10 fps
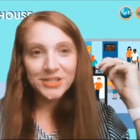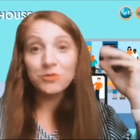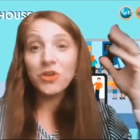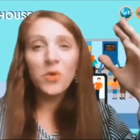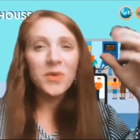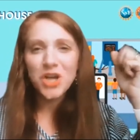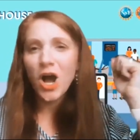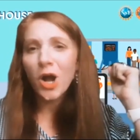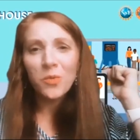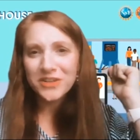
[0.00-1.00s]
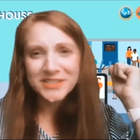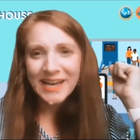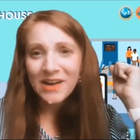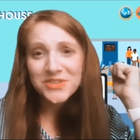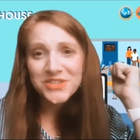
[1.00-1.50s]
know which Hogwarts
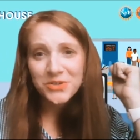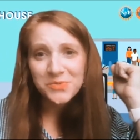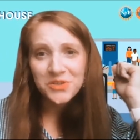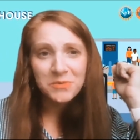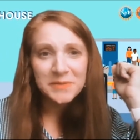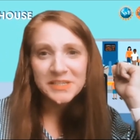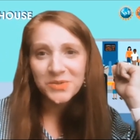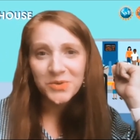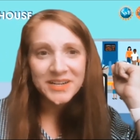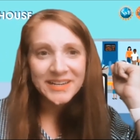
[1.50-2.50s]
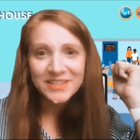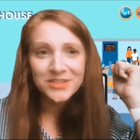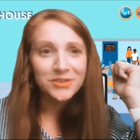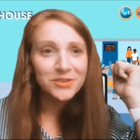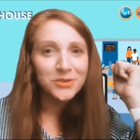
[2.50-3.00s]
house you would be sorted
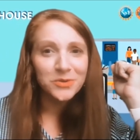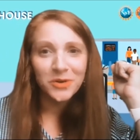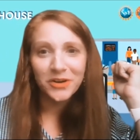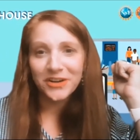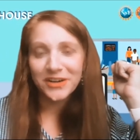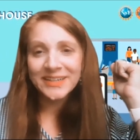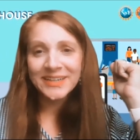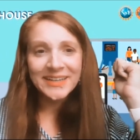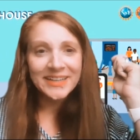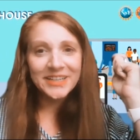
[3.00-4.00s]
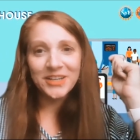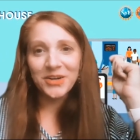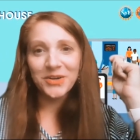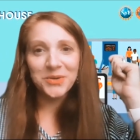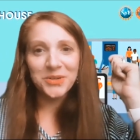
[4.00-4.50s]
into, or you
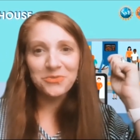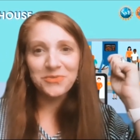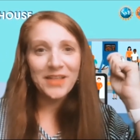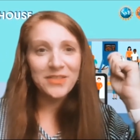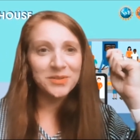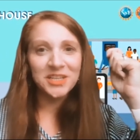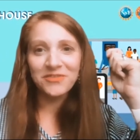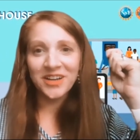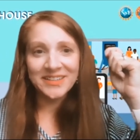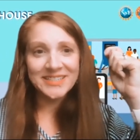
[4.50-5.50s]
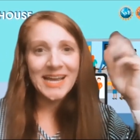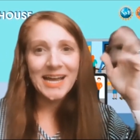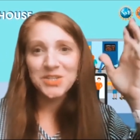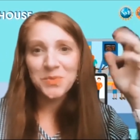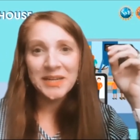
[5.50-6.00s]
know, you'd rather live on
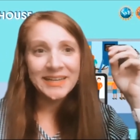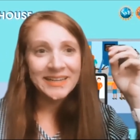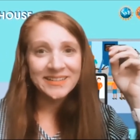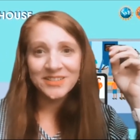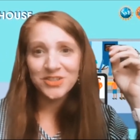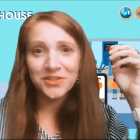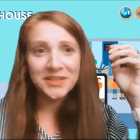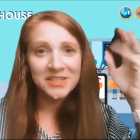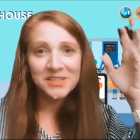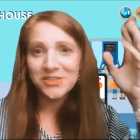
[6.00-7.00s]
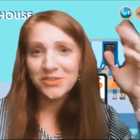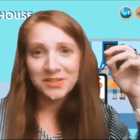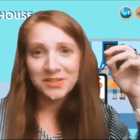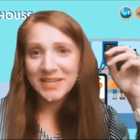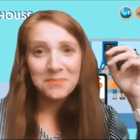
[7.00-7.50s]
Tatooine during a
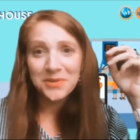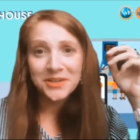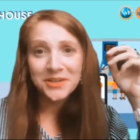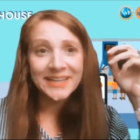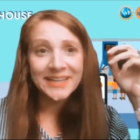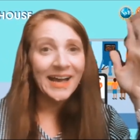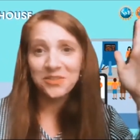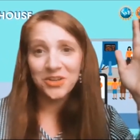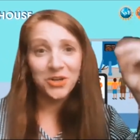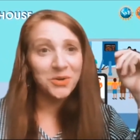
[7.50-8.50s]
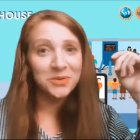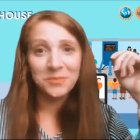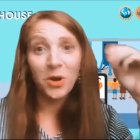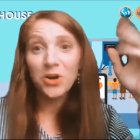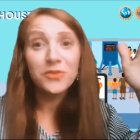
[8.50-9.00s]
certain time period? I don't know.
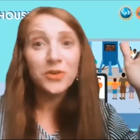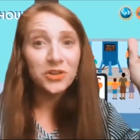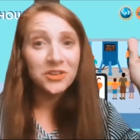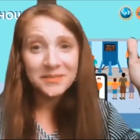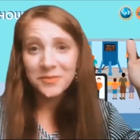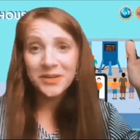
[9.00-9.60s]
Marvel.